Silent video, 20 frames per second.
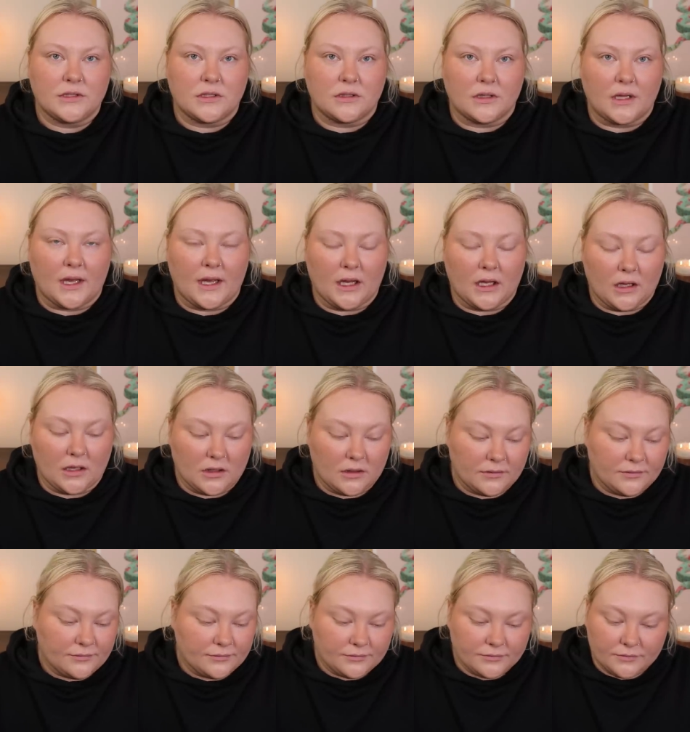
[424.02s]
to like,
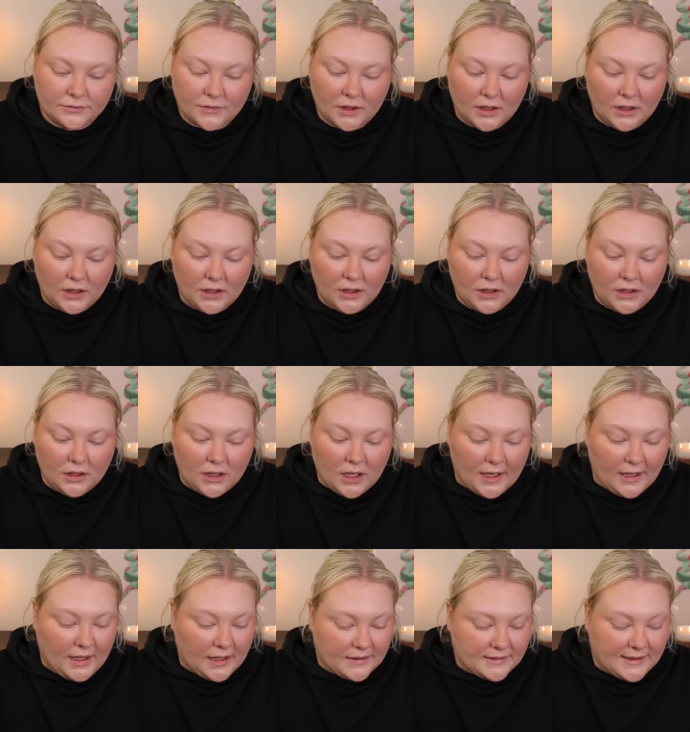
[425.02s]
I
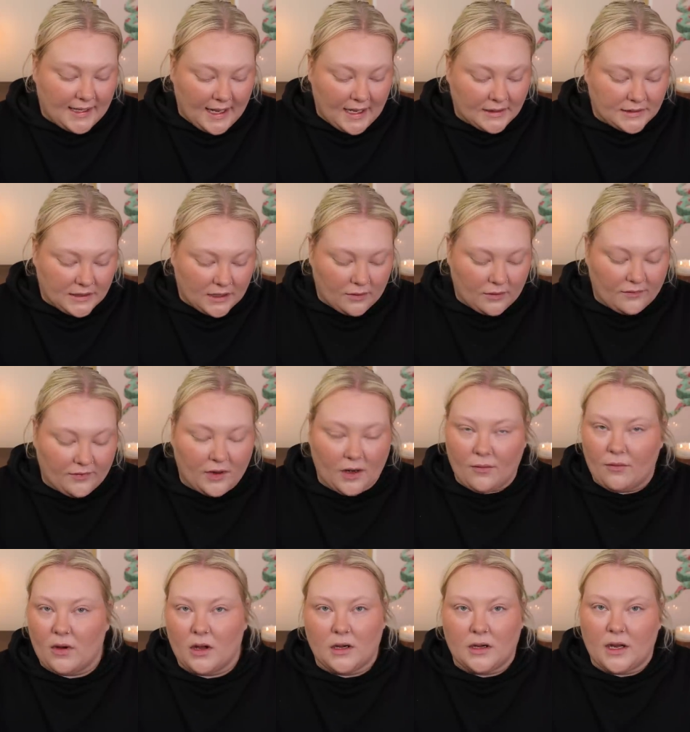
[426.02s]
guess, act however I
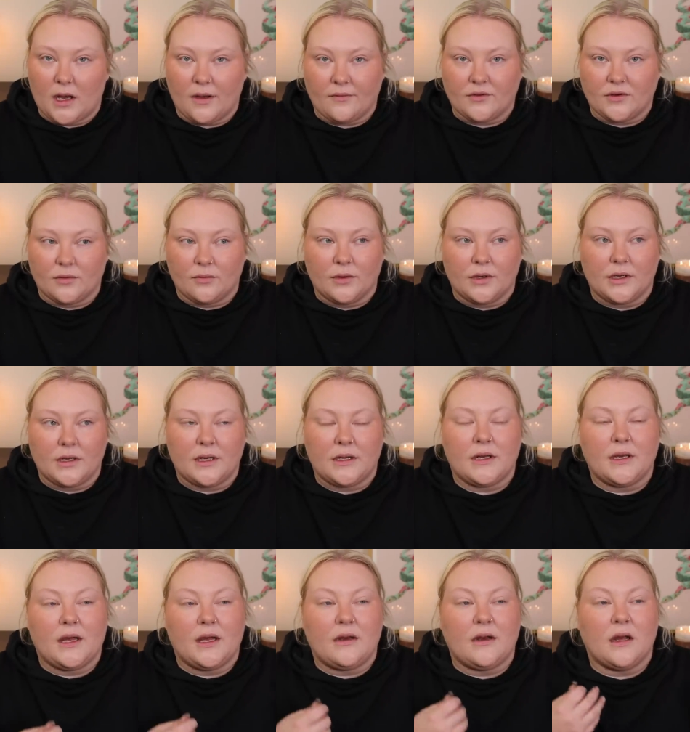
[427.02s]
want afterward. And
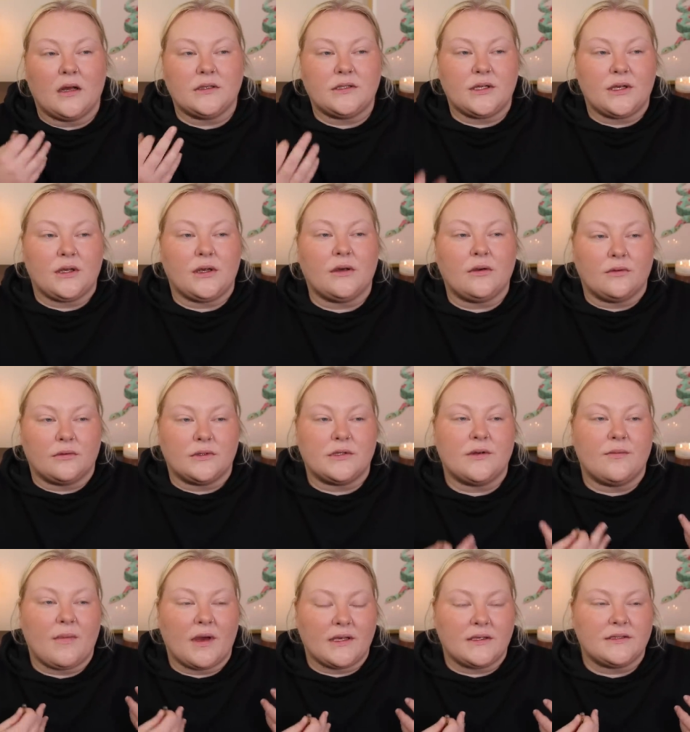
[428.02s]
again, not to you, to
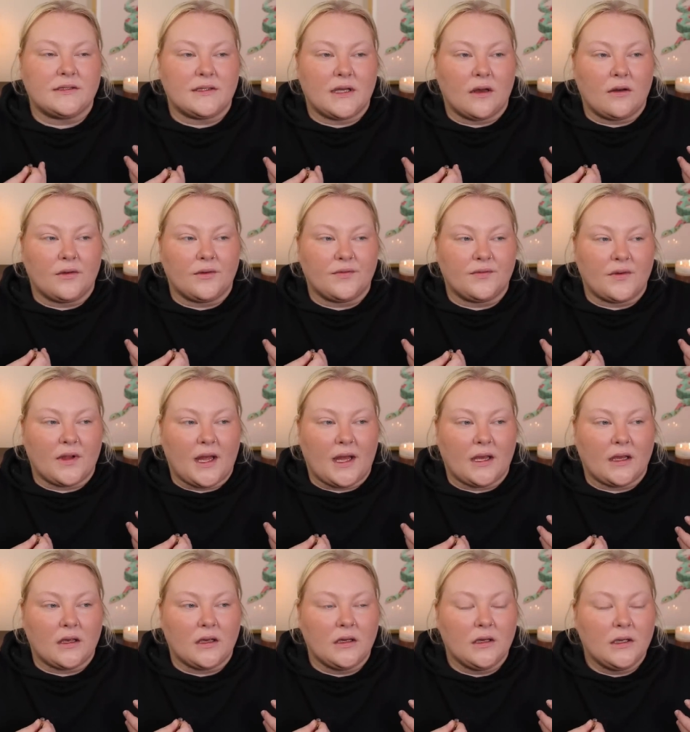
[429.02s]
myself.
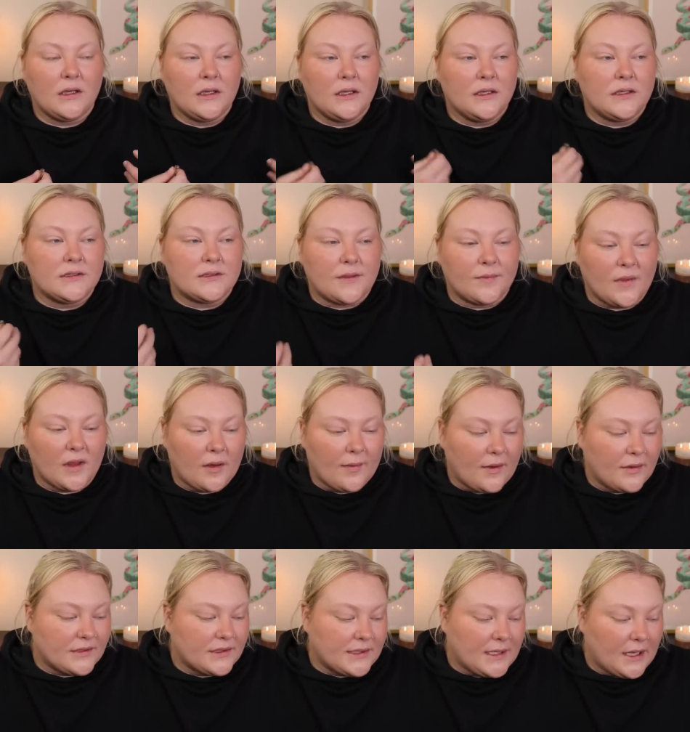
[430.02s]
Like something
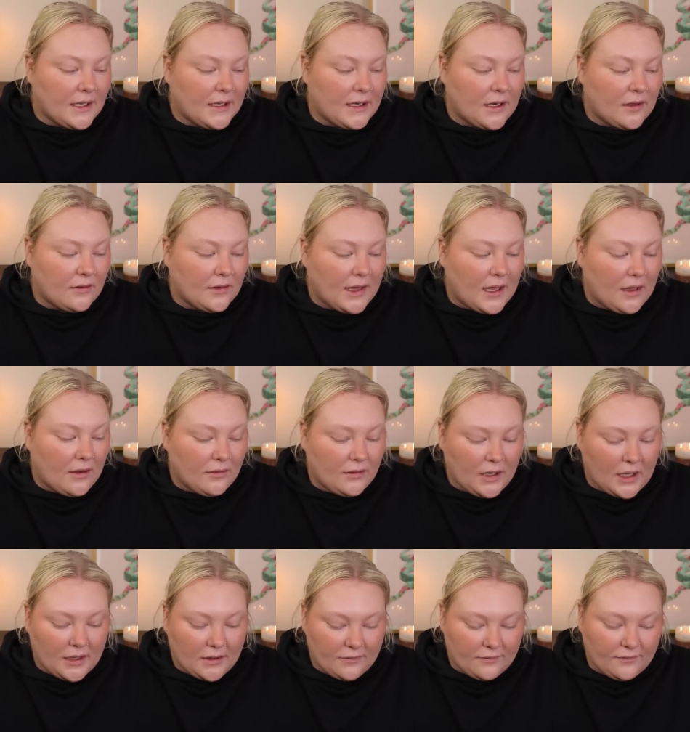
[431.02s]
about saying it out loud,
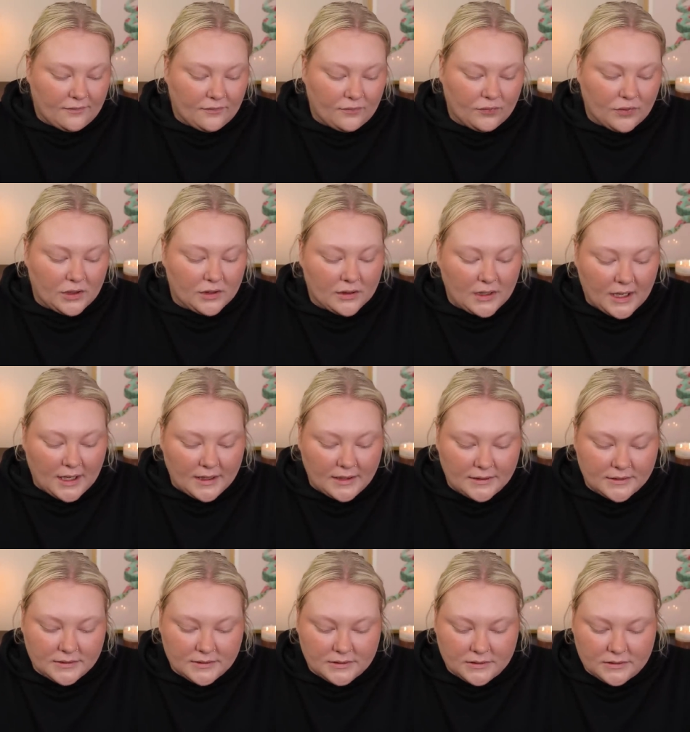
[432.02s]
I've
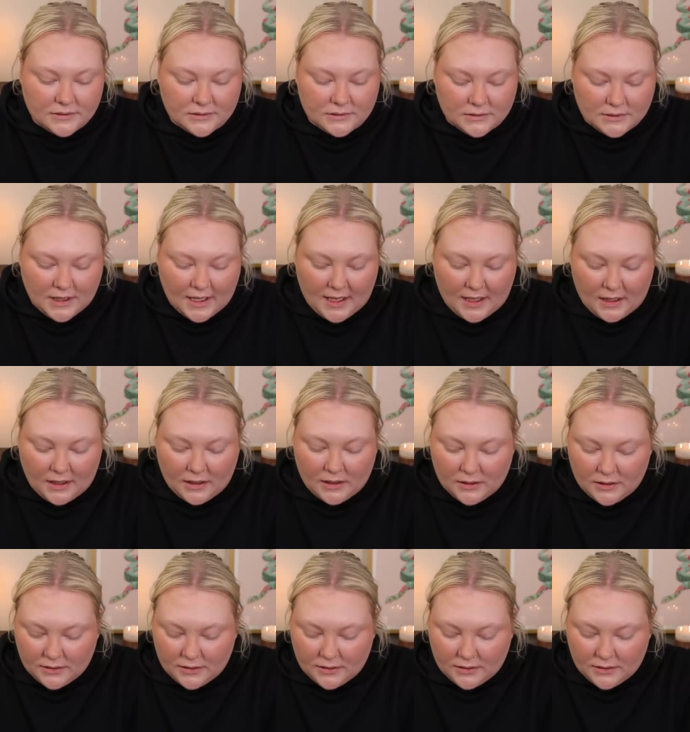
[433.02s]
realized like